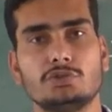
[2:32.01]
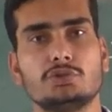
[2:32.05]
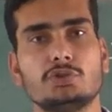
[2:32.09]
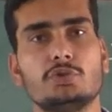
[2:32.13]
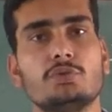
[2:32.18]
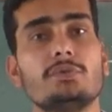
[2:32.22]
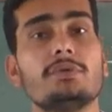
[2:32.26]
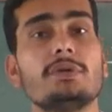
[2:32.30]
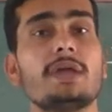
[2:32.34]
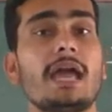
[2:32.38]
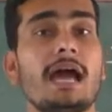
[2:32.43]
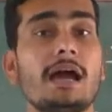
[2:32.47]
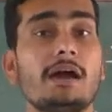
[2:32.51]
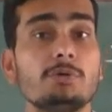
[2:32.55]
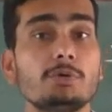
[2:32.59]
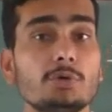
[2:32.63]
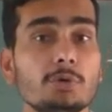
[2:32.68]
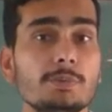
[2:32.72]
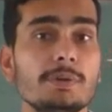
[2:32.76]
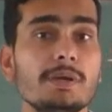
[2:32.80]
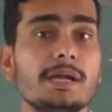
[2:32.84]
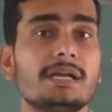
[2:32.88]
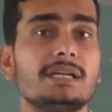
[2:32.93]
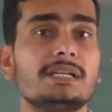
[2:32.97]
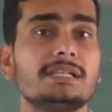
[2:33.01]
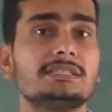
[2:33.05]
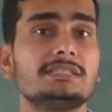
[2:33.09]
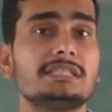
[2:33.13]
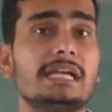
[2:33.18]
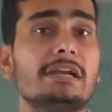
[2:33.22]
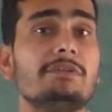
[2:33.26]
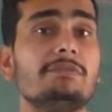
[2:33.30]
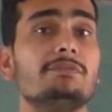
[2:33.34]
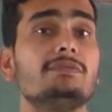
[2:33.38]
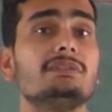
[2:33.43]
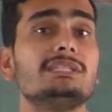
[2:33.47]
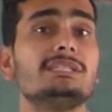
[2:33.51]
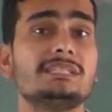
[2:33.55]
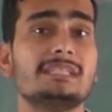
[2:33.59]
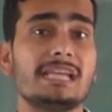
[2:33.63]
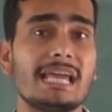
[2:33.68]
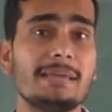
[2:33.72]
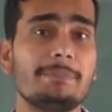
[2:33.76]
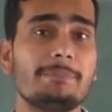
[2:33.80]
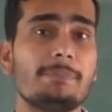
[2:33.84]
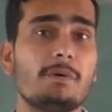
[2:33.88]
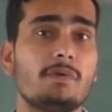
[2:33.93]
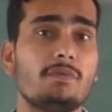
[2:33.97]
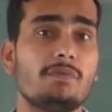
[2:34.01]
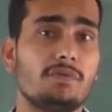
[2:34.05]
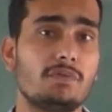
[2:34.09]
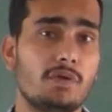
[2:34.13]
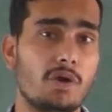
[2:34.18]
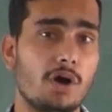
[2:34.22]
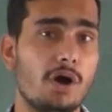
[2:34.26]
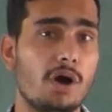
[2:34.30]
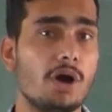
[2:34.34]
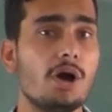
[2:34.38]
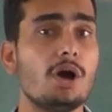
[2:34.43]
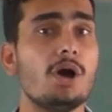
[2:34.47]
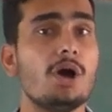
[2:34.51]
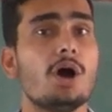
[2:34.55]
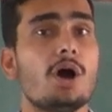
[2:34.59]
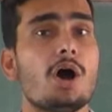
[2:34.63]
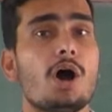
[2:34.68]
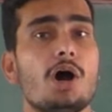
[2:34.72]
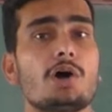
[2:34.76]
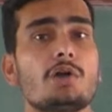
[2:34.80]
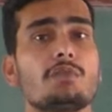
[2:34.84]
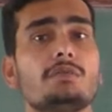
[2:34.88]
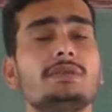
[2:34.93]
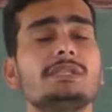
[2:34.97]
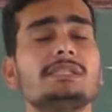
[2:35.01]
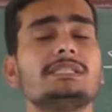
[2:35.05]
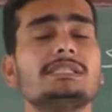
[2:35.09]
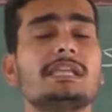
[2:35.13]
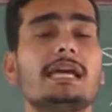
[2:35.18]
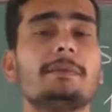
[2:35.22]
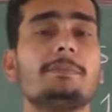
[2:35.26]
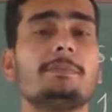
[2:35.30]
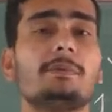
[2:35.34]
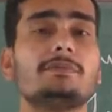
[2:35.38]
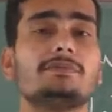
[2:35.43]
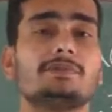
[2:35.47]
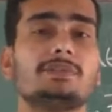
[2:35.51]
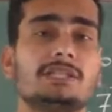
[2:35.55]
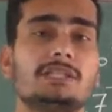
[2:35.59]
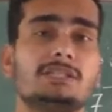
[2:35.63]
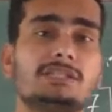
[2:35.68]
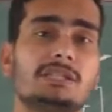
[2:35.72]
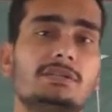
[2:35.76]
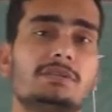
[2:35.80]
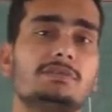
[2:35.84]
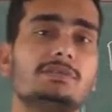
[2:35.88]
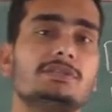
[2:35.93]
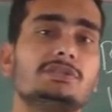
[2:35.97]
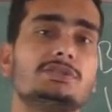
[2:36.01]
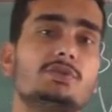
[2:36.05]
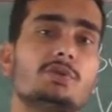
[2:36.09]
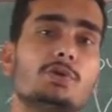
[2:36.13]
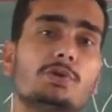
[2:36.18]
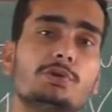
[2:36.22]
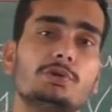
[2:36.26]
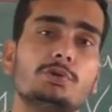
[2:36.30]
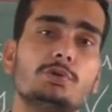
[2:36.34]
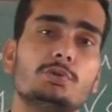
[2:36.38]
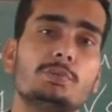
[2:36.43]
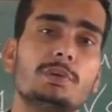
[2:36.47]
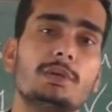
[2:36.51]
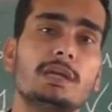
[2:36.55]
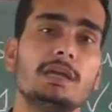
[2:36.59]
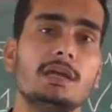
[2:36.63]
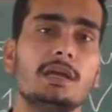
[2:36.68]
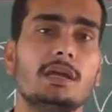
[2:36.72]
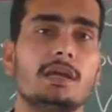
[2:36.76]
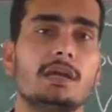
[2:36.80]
So we have to be understand which type of law or which type of section is going to be